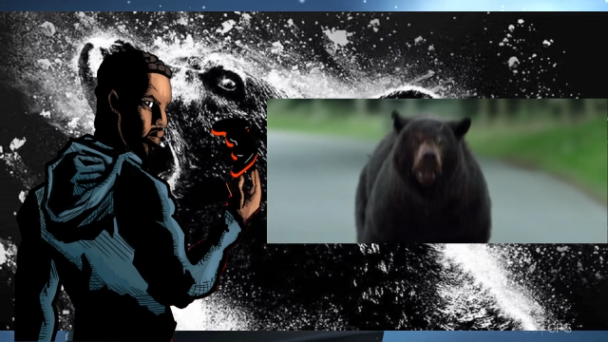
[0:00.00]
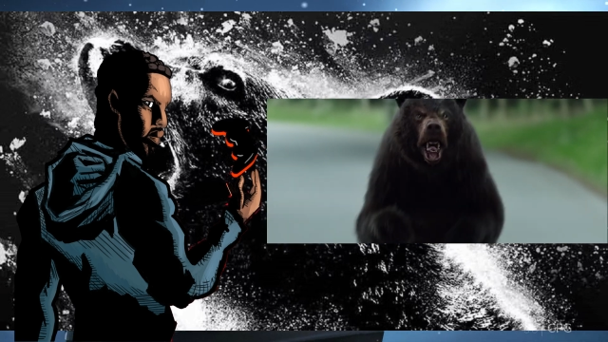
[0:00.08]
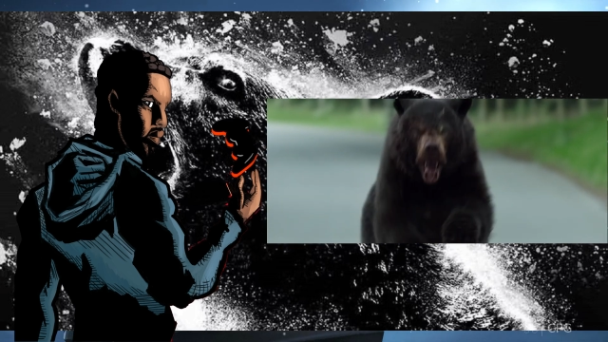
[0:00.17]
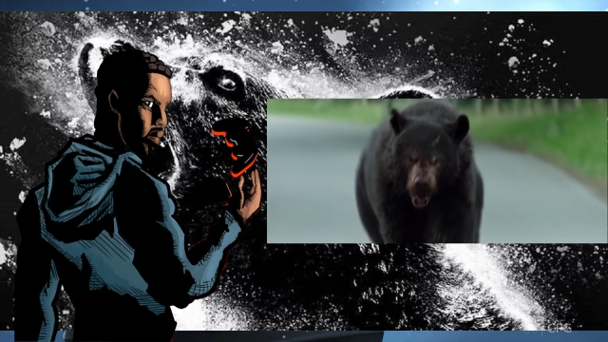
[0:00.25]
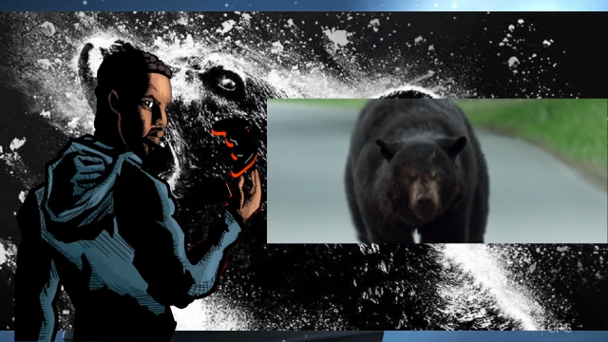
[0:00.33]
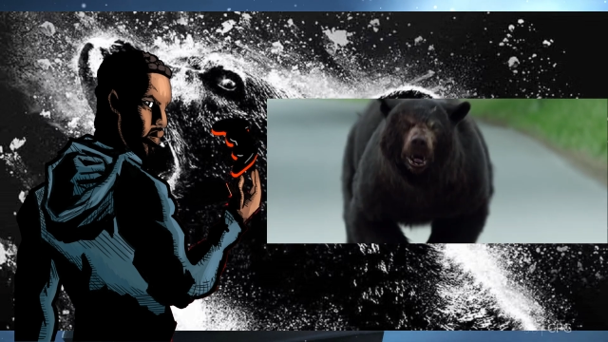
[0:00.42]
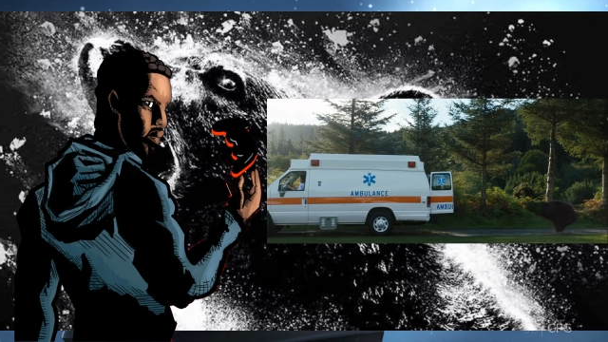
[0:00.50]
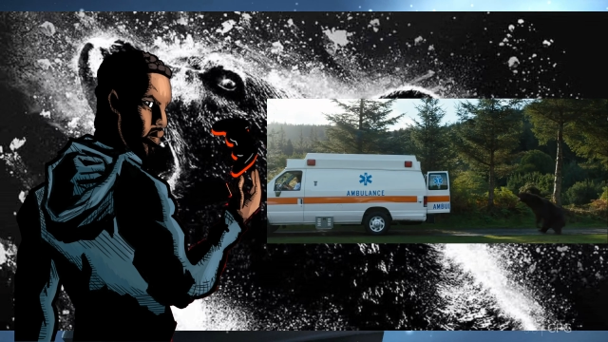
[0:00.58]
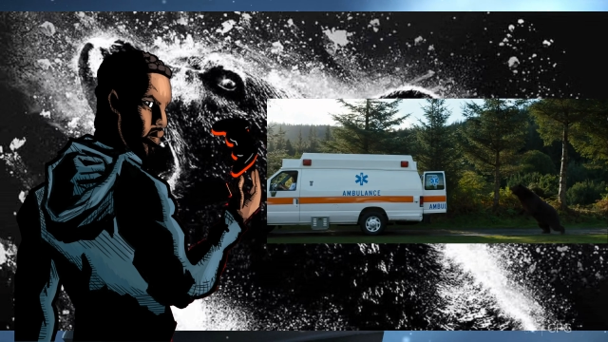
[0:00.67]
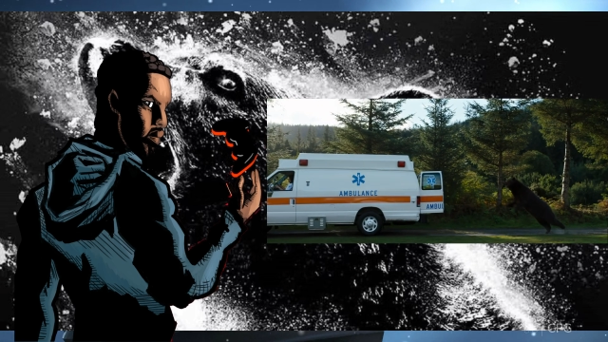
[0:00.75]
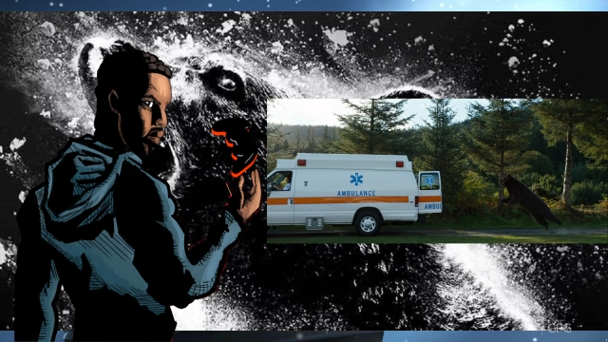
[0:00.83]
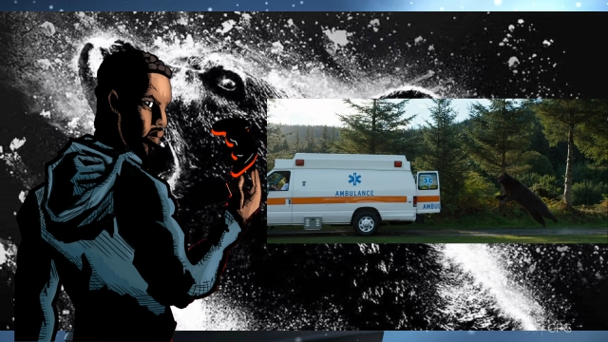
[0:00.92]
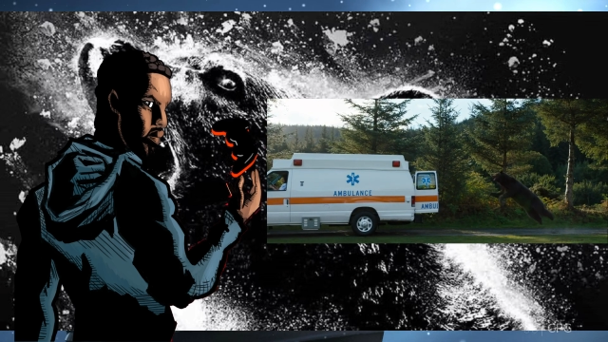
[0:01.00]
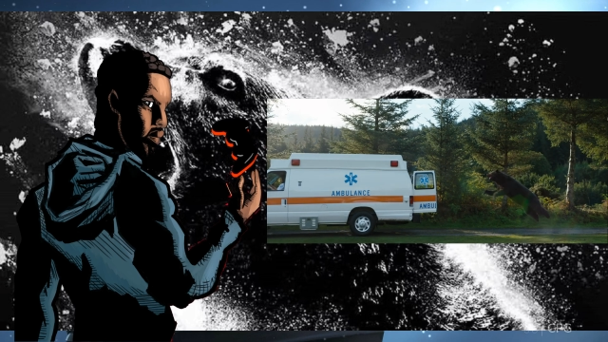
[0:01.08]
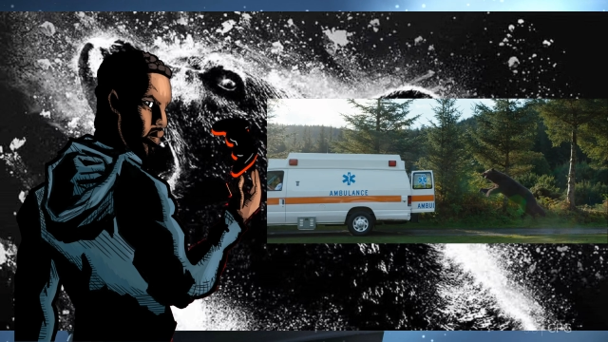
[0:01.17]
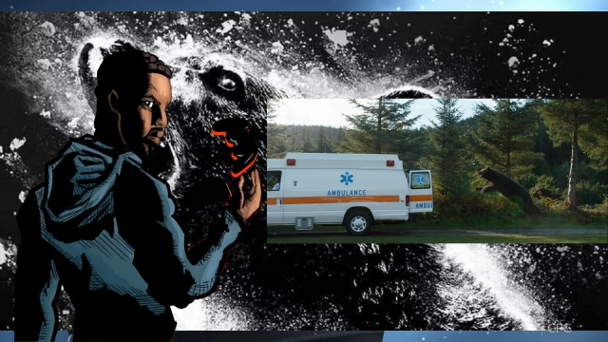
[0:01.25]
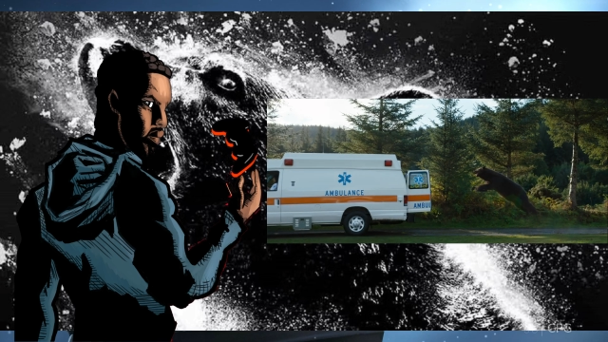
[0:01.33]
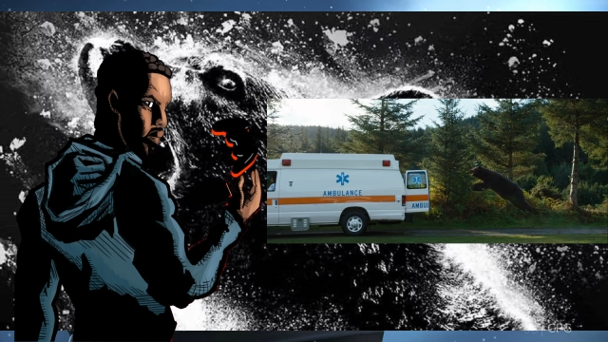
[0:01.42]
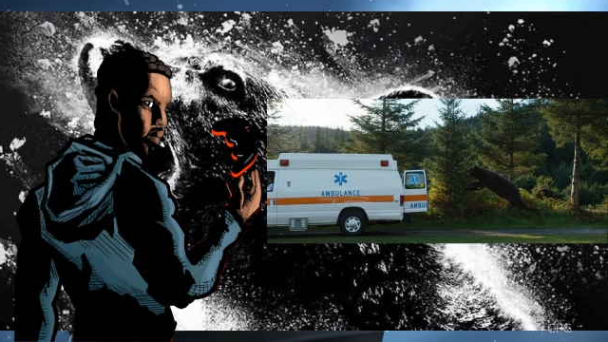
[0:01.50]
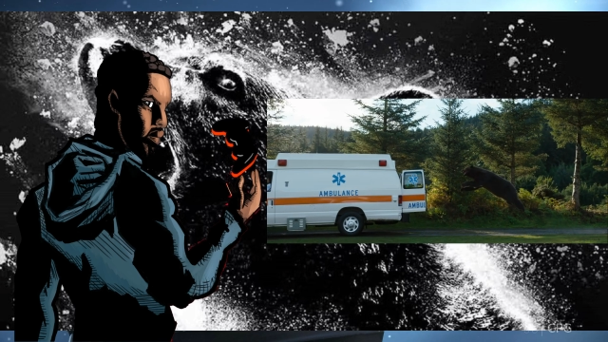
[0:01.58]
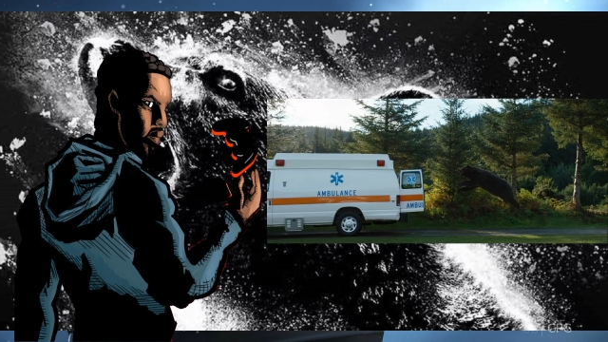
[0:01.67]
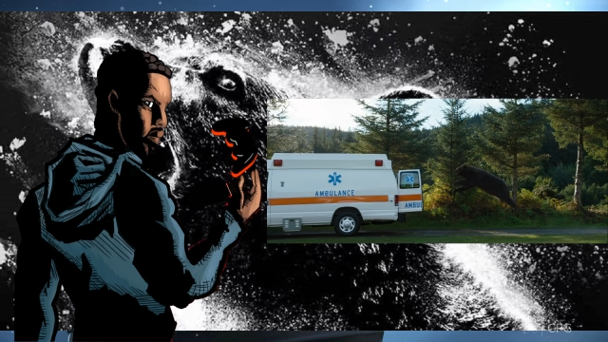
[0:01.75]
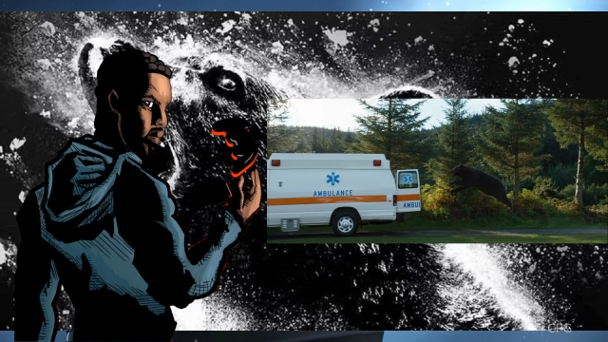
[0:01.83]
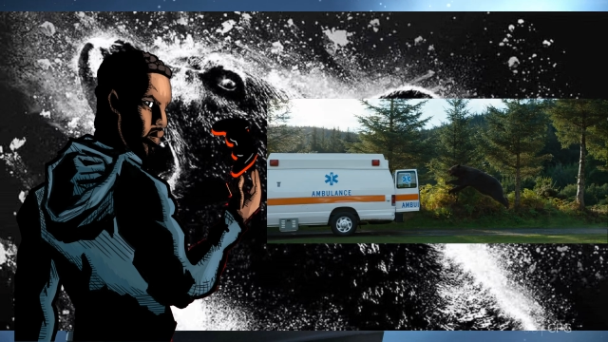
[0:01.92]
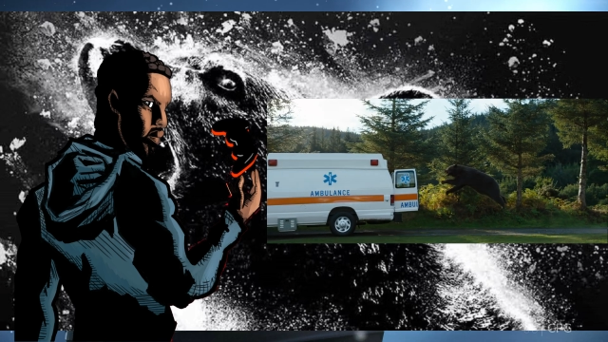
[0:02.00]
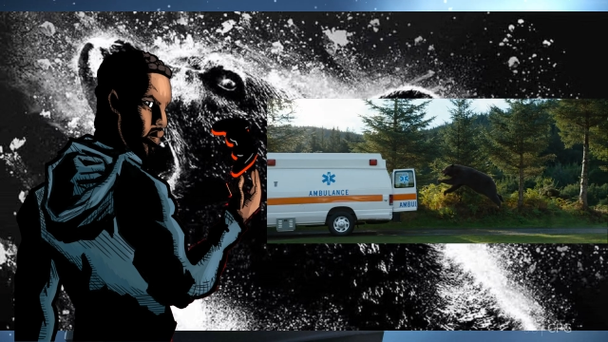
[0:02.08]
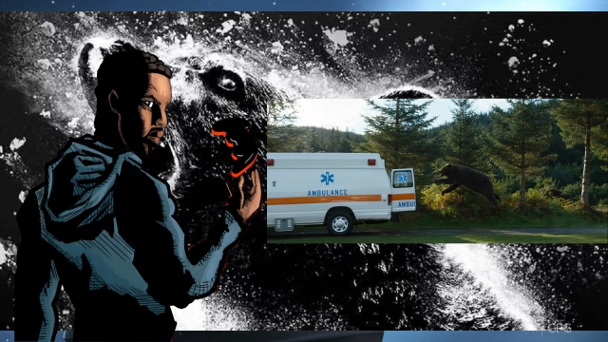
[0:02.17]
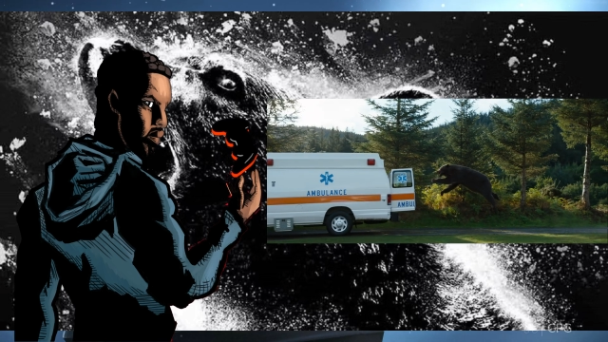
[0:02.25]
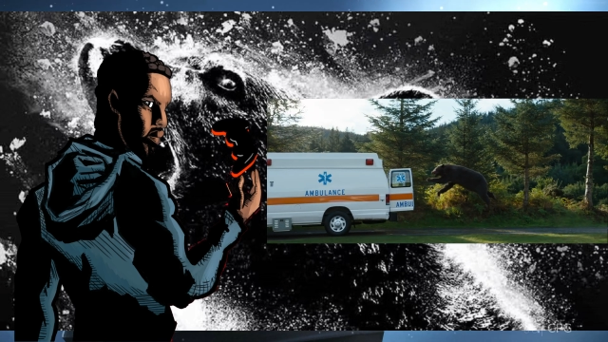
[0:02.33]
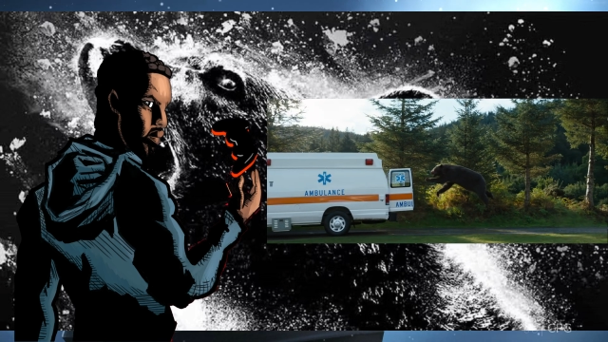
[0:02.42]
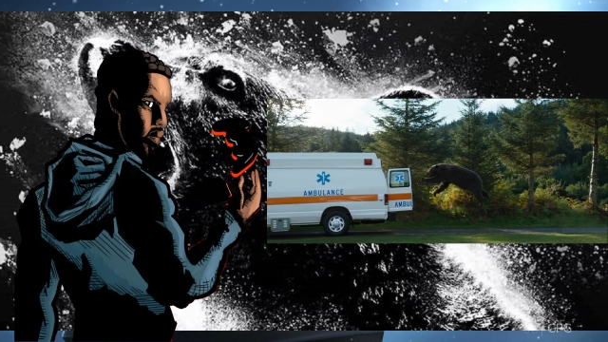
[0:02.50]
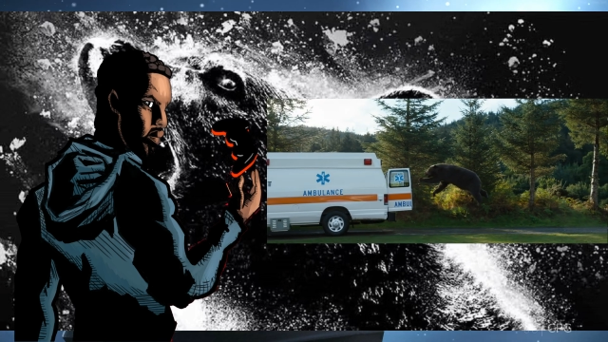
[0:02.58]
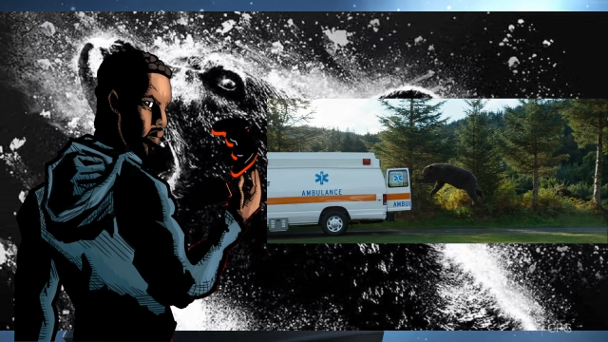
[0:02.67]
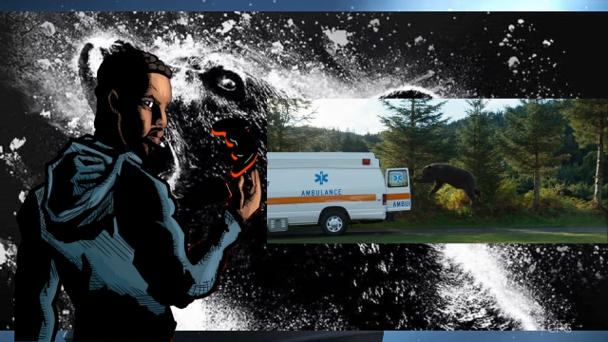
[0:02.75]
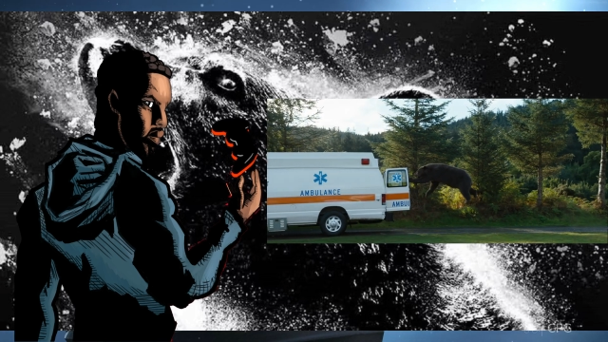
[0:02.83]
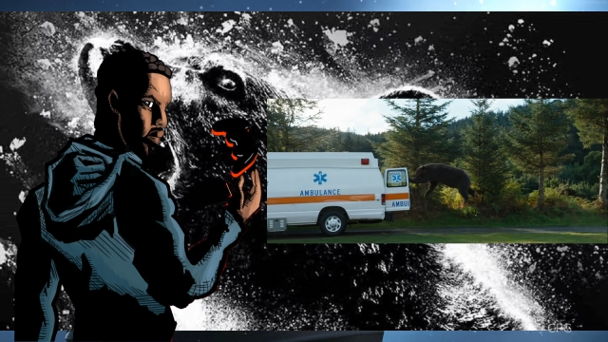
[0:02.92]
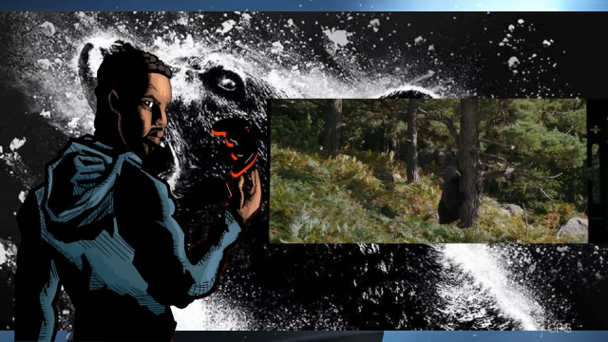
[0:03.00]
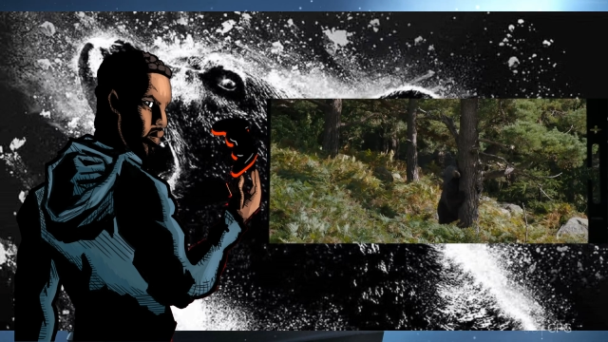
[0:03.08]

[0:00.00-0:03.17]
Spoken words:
No face is visible, so there are no lips to read.